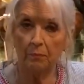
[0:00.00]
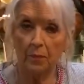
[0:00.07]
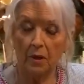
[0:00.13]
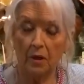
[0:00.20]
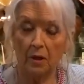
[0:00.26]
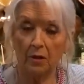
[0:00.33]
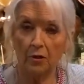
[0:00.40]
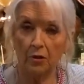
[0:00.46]

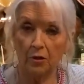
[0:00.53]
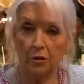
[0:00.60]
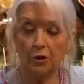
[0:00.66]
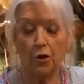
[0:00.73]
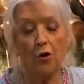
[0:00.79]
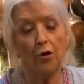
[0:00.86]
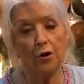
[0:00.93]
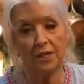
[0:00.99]
uh,
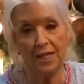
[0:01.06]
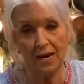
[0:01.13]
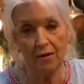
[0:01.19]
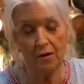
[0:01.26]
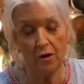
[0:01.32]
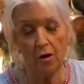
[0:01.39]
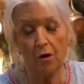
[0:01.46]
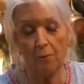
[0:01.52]
cooks her,
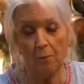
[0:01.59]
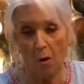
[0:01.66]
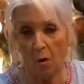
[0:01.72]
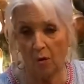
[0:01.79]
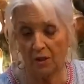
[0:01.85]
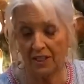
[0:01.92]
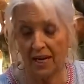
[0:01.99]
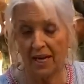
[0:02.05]
her
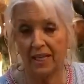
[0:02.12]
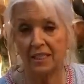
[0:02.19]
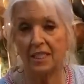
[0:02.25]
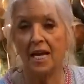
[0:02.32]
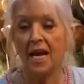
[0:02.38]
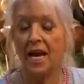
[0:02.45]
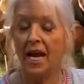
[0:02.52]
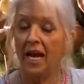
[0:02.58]
boiled
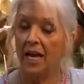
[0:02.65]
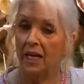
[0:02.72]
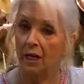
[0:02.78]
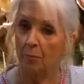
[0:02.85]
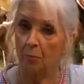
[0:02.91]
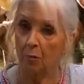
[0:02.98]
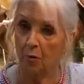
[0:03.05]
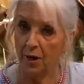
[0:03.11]
eggs
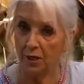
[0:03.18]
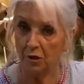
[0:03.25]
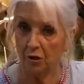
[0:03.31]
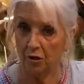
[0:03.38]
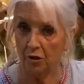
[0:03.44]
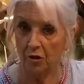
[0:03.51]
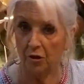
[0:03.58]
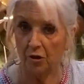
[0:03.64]
in a
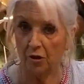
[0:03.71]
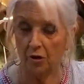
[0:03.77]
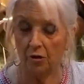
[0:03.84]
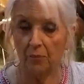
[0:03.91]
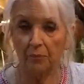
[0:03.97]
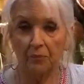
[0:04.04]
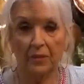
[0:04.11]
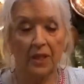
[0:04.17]
pressure
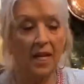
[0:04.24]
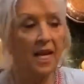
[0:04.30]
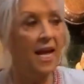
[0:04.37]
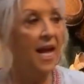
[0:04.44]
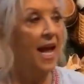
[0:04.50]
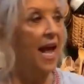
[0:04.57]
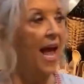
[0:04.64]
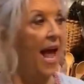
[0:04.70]
cooker.
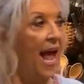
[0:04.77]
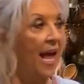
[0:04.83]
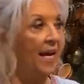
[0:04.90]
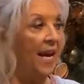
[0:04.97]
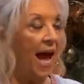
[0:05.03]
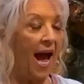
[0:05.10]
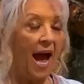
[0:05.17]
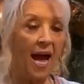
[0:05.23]

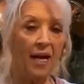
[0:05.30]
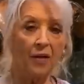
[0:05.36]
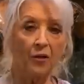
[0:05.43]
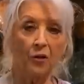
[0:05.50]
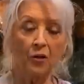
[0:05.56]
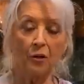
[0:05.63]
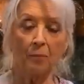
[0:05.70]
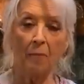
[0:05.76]
And I
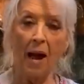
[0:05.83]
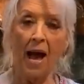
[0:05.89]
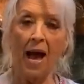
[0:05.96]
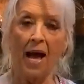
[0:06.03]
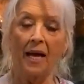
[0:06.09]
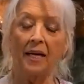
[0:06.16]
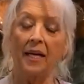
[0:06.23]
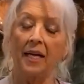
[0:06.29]
cook
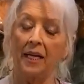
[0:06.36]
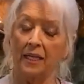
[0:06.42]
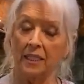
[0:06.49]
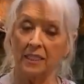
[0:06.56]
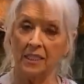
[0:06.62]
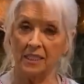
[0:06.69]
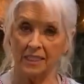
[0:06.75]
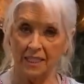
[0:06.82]
mine in
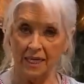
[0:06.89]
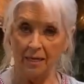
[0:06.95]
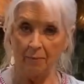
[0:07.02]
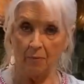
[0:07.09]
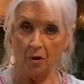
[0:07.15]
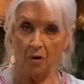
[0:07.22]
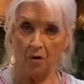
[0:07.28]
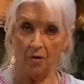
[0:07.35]
a
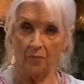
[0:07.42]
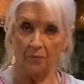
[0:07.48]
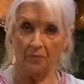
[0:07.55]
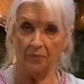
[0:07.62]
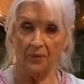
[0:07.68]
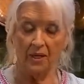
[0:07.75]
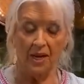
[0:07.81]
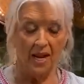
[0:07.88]
steamer.
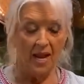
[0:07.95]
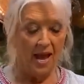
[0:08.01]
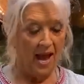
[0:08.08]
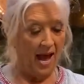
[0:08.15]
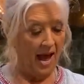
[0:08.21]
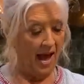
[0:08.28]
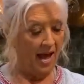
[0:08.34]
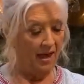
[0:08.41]

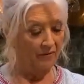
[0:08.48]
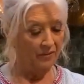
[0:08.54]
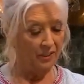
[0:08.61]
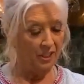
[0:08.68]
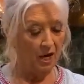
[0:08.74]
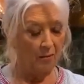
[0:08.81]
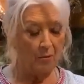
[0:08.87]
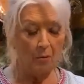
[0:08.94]
I have a
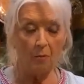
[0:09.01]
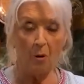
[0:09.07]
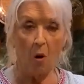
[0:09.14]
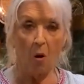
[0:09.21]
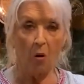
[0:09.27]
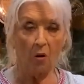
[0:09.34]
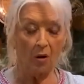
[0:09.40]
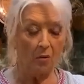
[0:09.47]
double
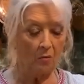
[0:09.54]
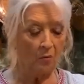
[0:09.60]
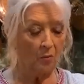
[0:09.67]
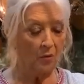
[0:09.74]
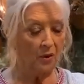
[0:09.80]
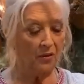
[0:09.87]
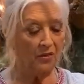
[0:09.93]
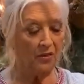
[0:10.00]
boiler
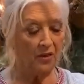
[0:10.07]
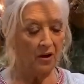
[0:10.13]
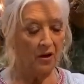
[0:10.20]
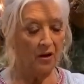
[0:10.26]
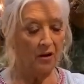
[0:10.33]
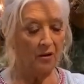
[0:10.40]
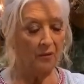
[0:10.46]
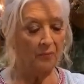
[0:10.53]
with
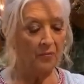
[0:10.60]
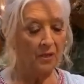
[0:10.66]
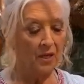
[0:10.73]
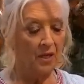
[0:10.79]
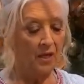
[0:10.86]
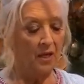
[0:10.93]
um,